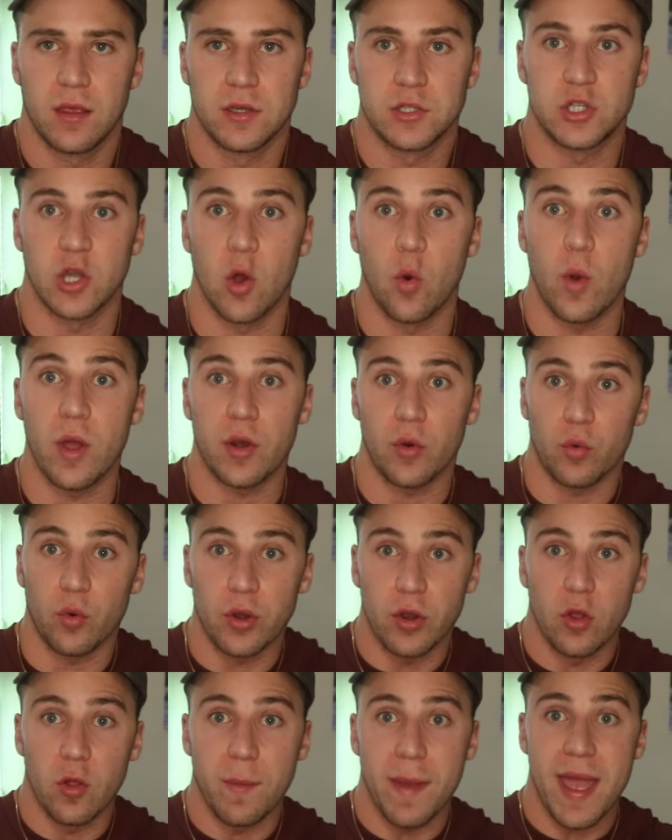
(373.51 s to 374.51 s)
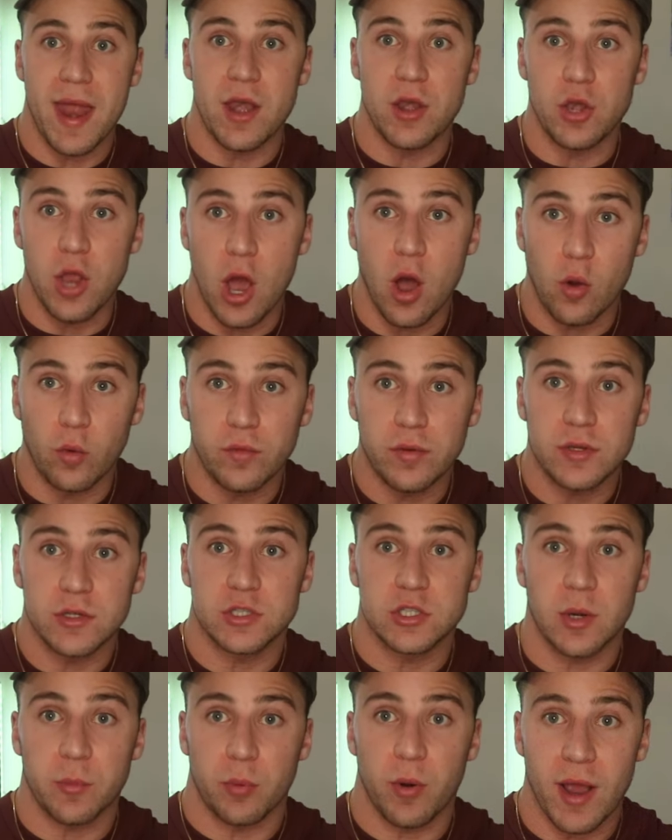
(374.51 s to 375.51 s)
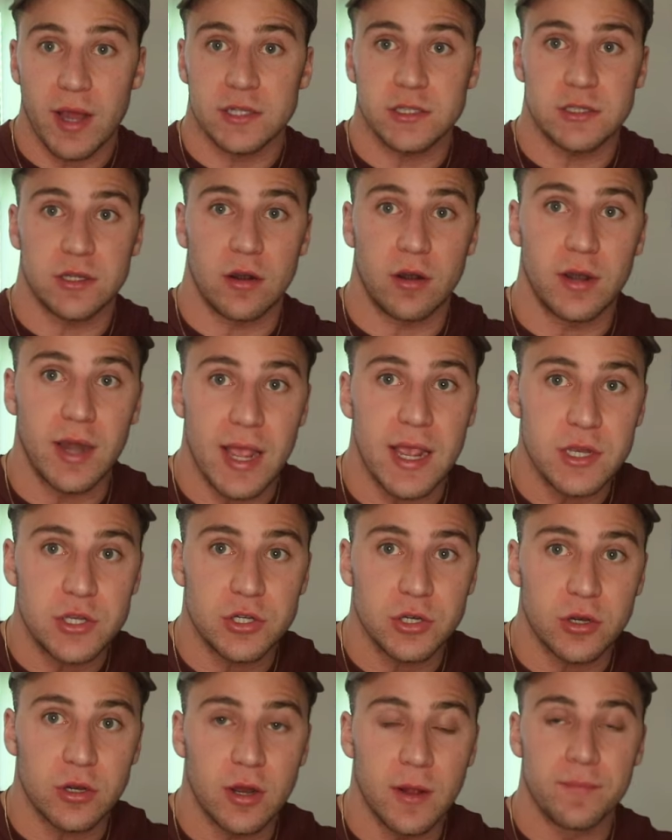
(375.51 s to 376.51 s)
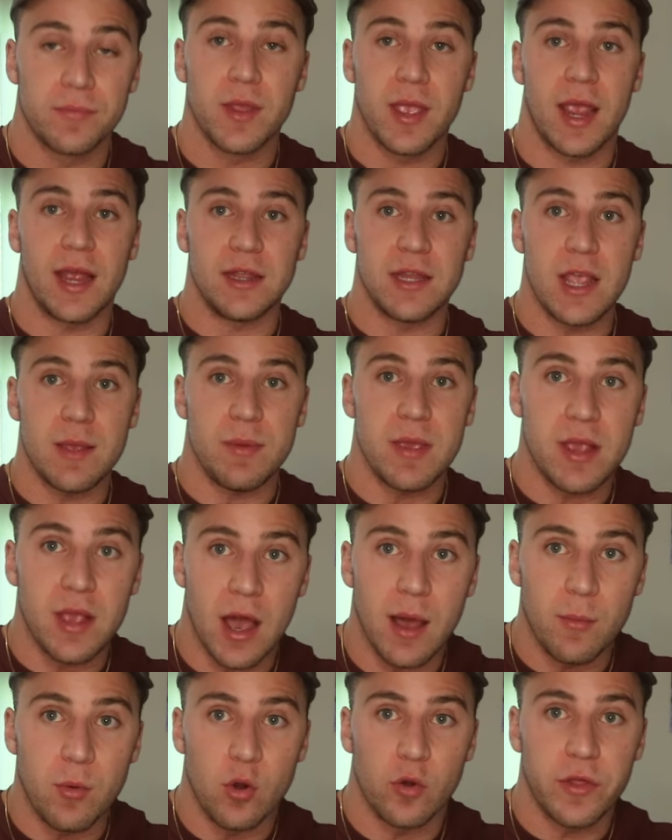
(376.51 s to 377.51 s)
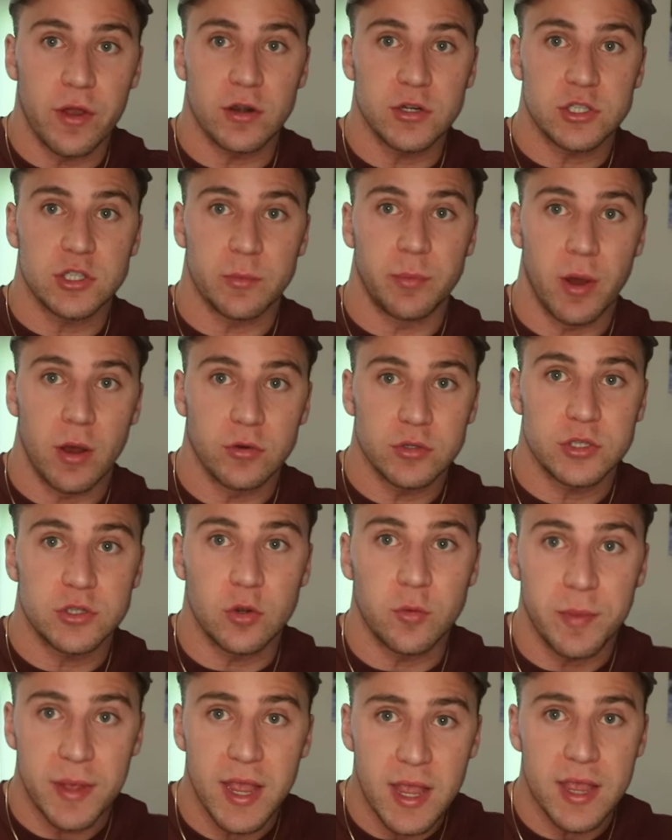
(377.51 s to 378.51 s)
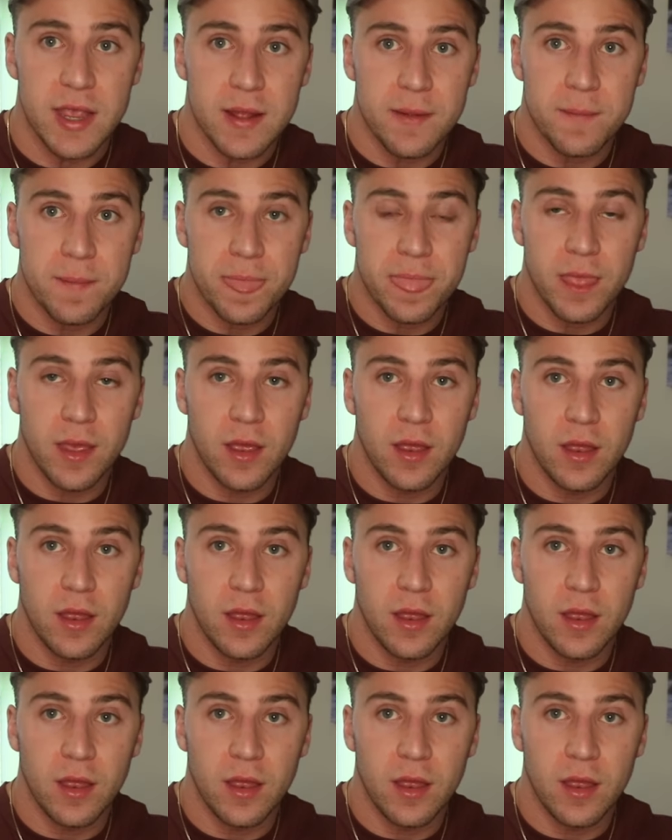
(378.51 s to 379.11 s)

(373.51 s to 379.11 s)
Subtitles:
So when real men don't suppress their nature and they become who they're supposed to be,